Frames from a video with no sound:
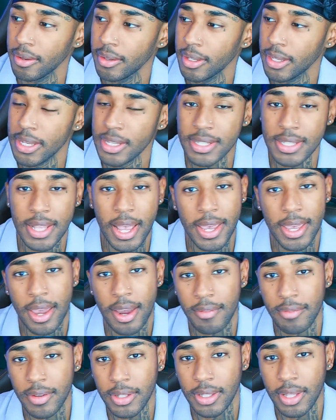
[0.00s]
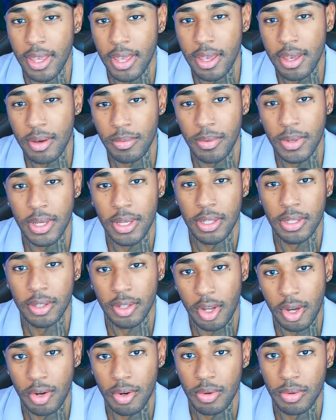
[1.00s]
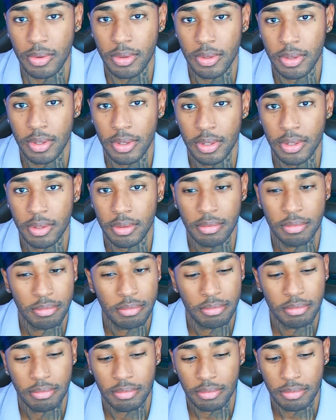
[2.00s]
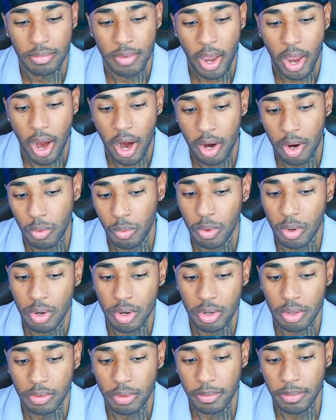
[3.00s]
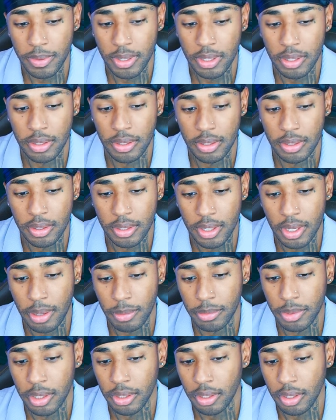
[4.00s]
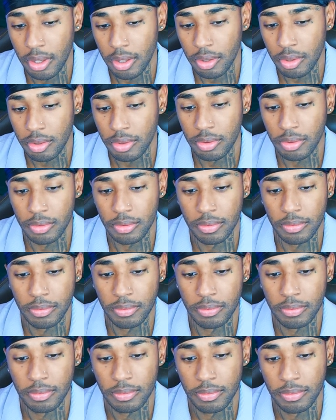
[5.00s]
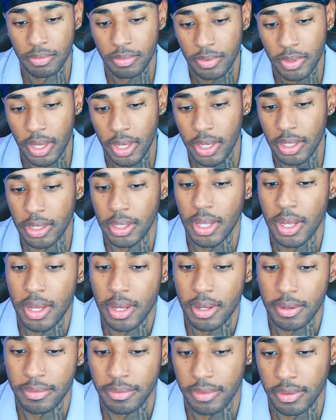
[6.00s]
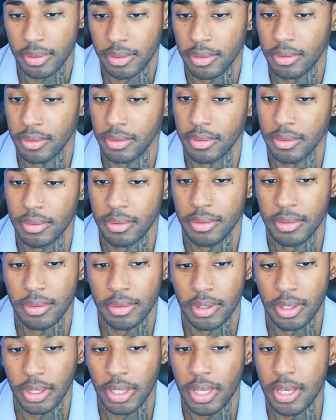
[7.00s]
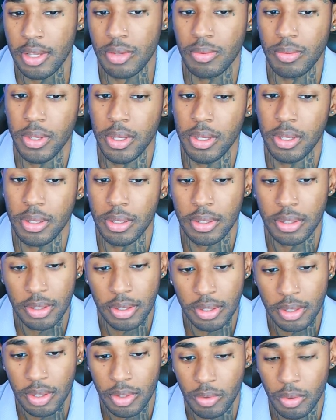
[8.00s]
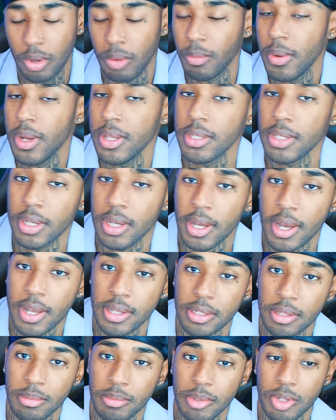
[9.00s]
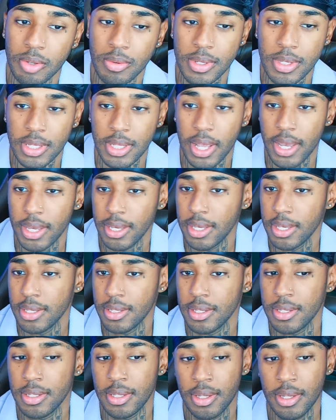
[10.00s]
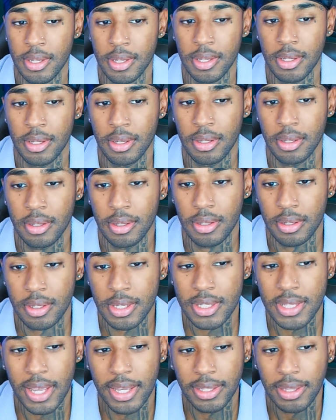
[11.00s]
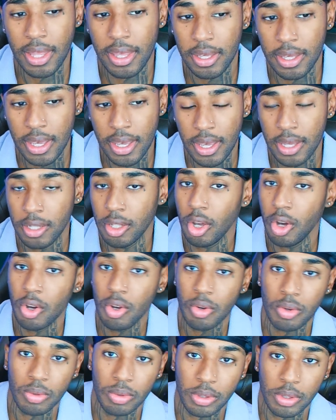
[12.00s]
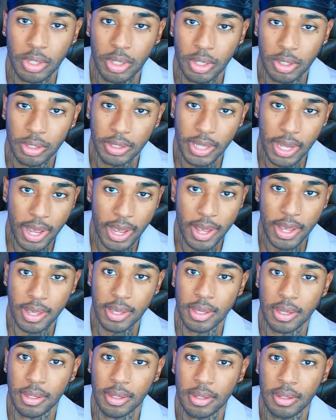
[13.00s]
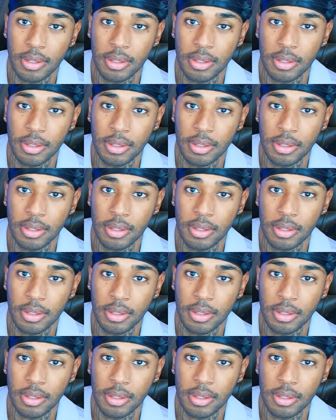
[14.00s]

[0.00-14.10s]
It's like everything we know, our world, we come to know and love and the things we were once accustomed to it's like it's it's like they getting old they're dying